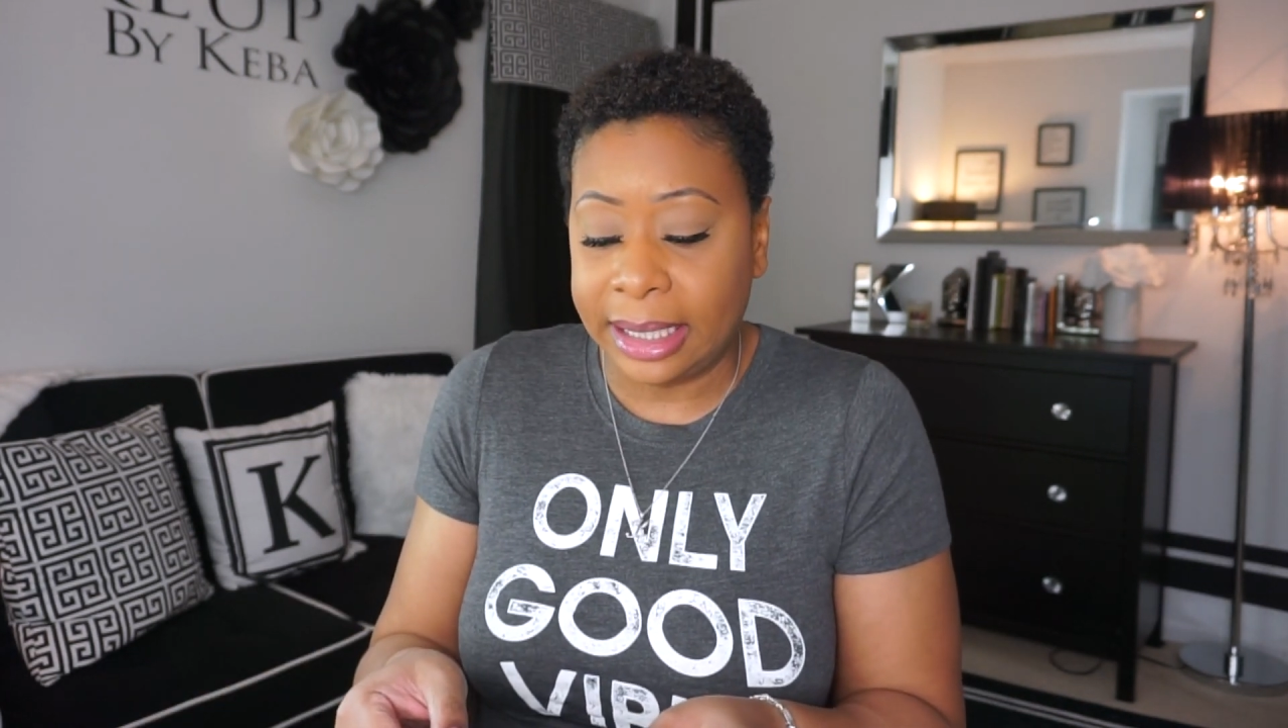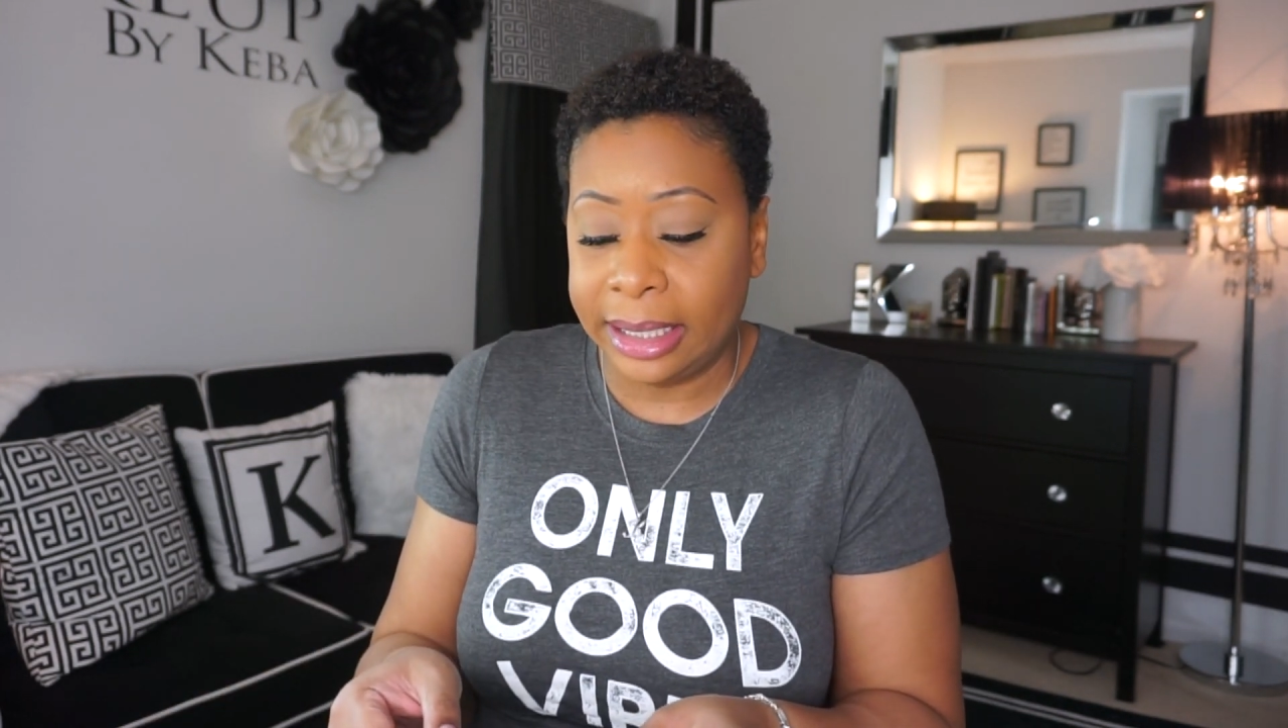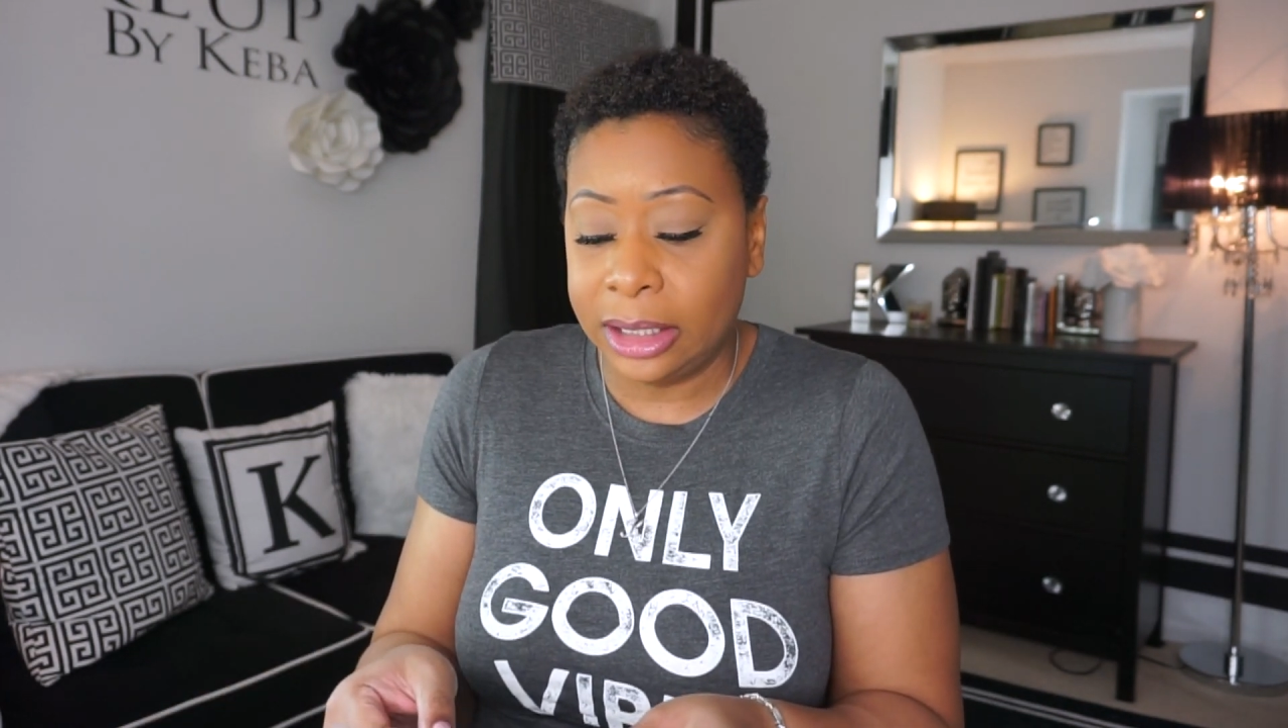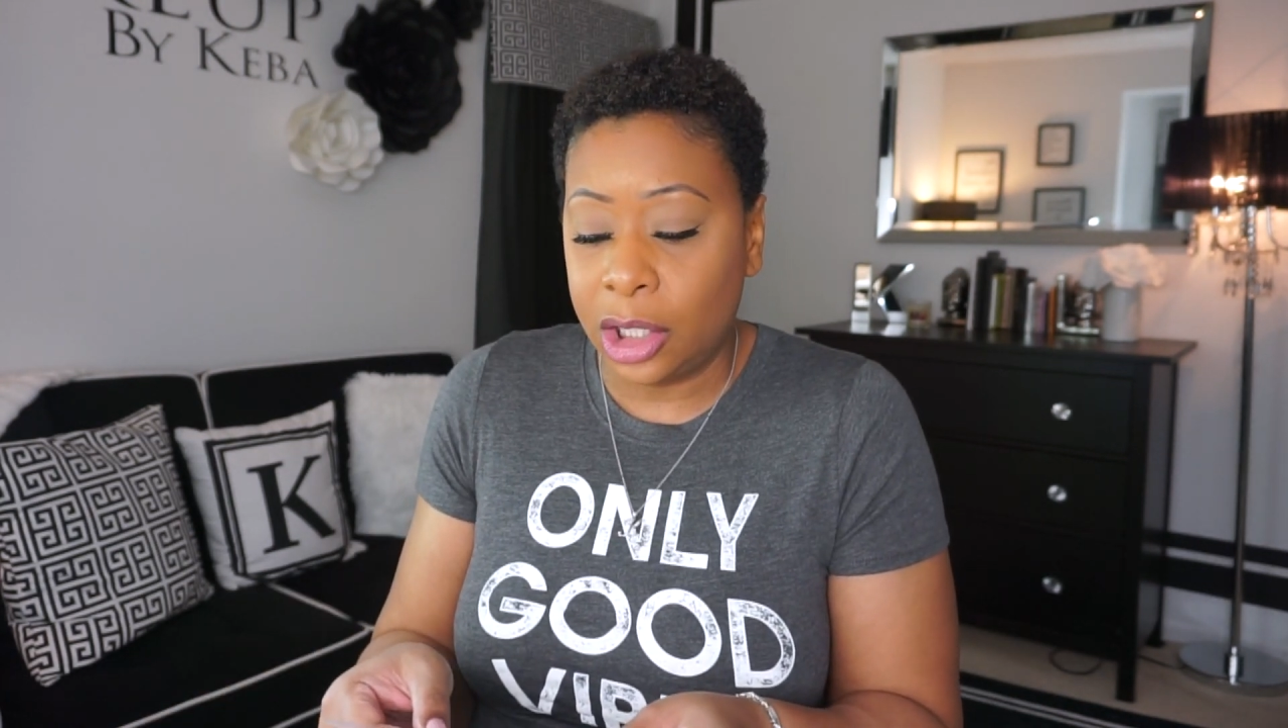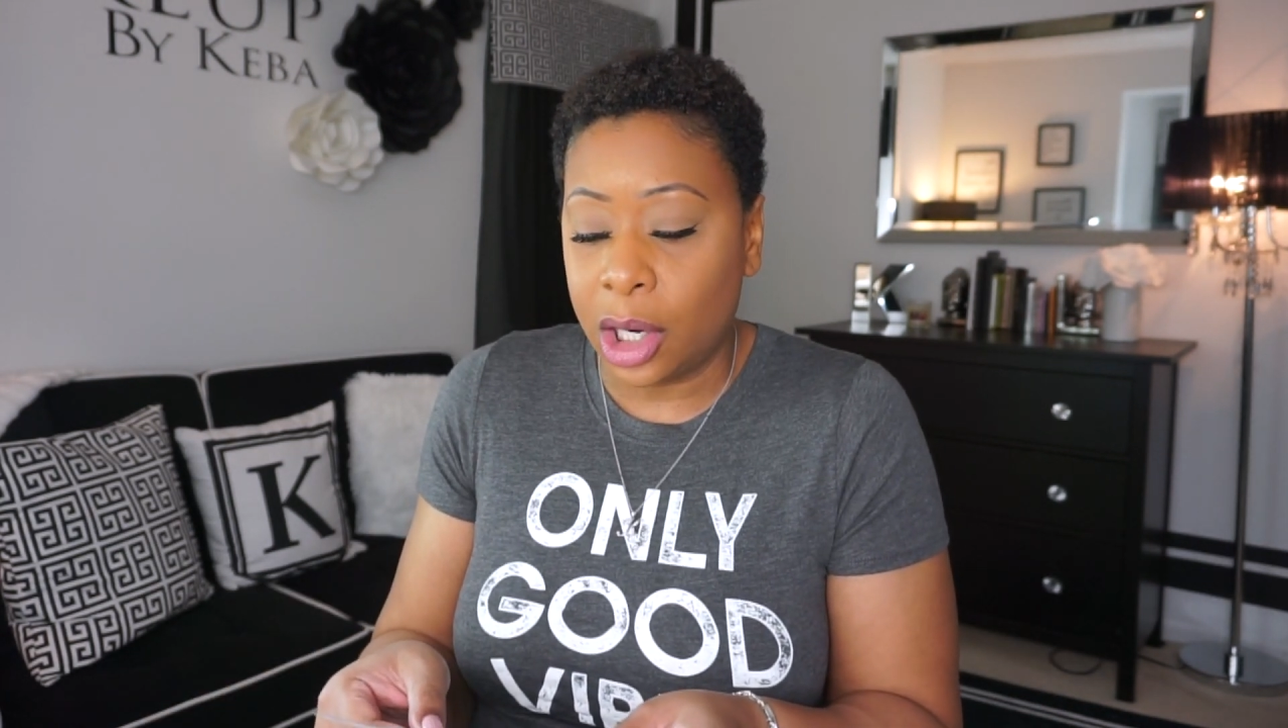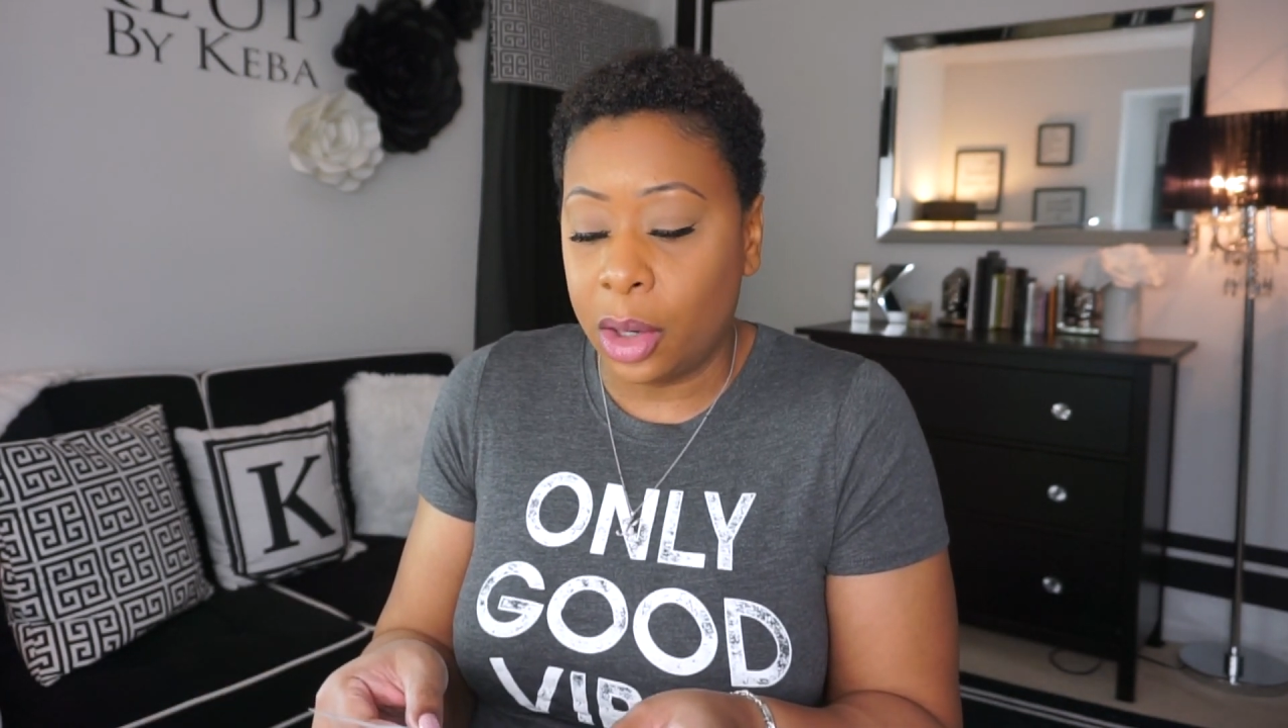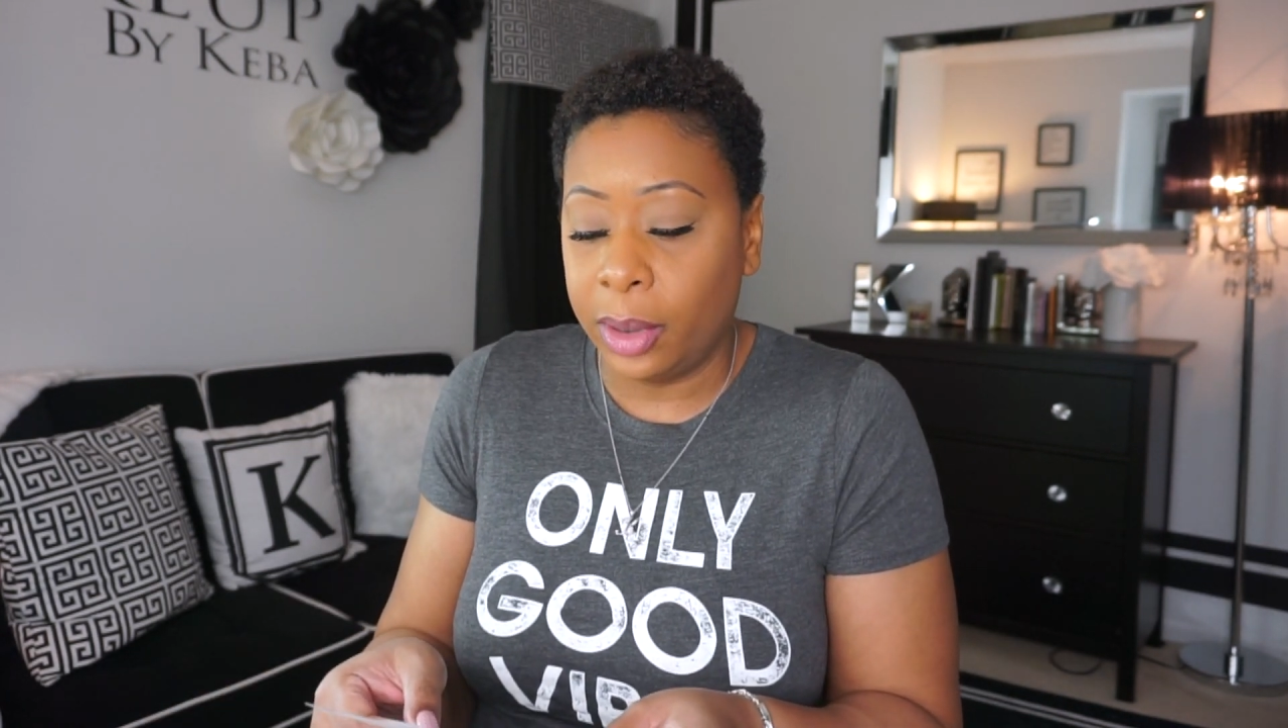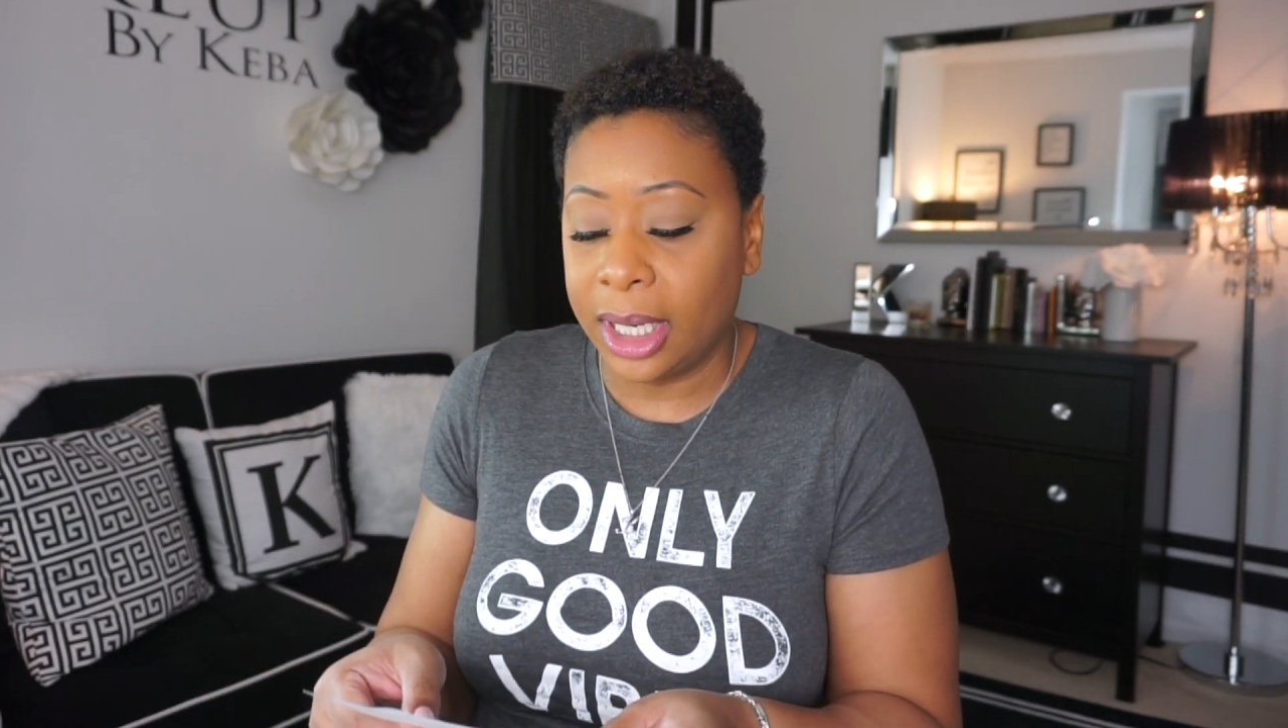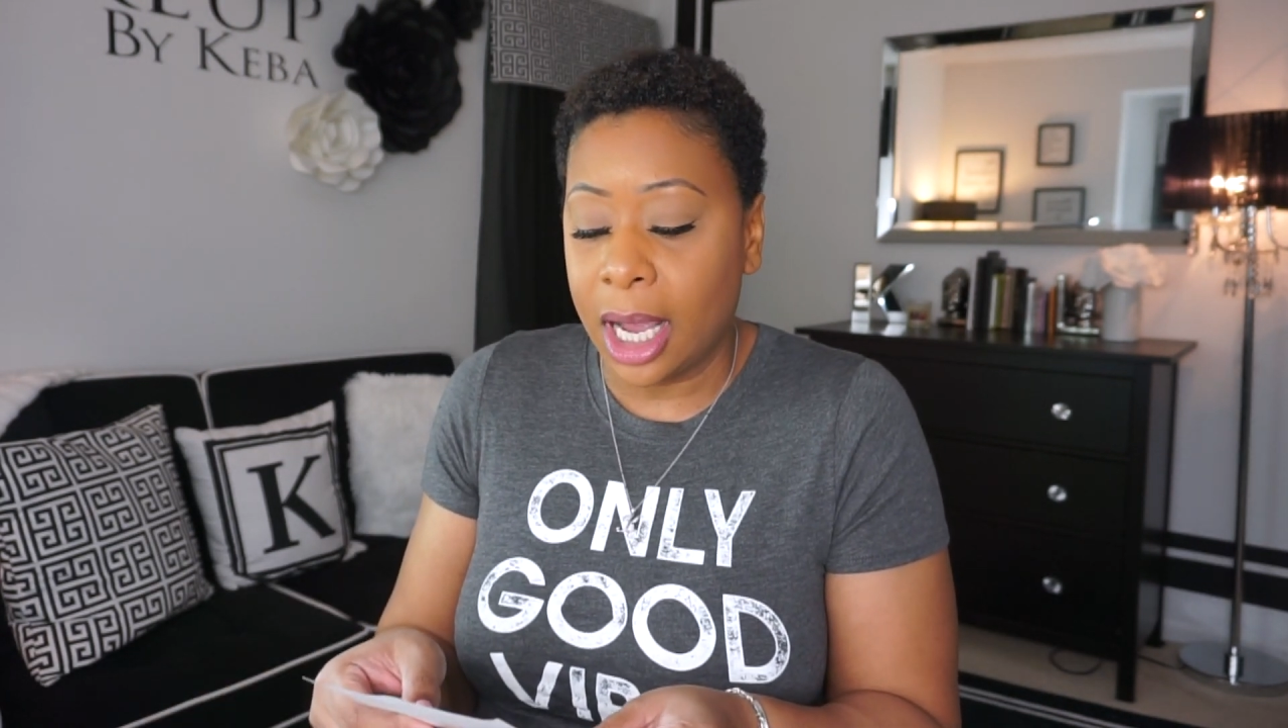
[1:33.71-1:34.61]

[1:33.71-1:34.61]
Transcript: it